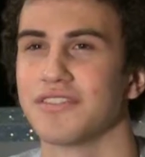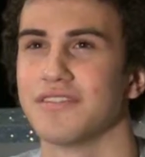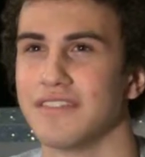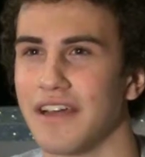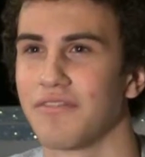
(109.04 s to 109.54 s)

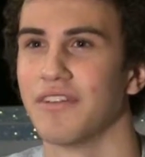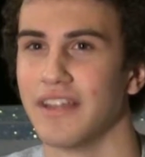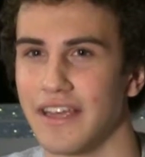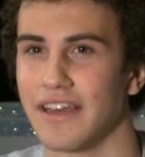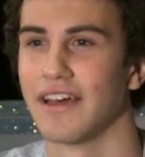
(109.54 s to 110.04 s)
There's
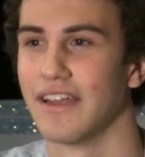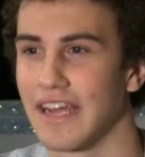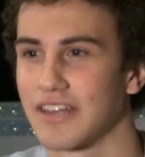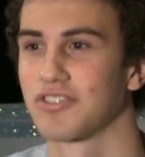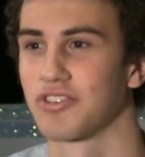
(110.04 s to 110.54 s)
definitely an
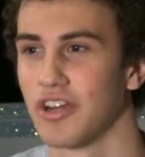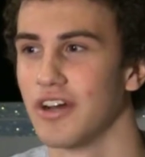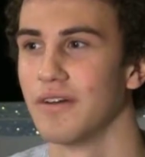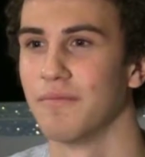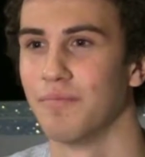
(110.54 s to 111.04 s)

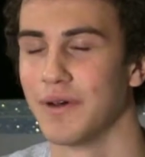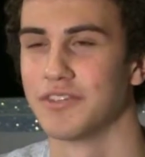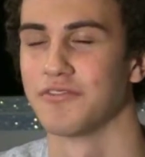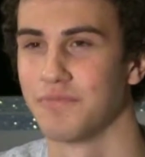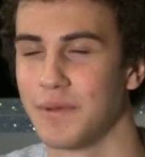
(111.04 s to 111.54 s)
extra
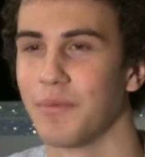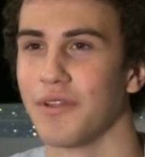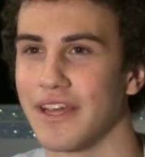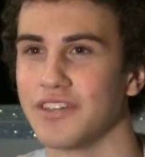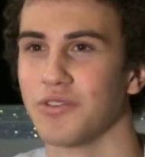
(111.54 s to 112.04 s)
bunch of
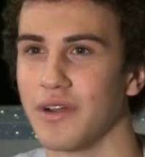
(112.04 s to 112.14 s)
people that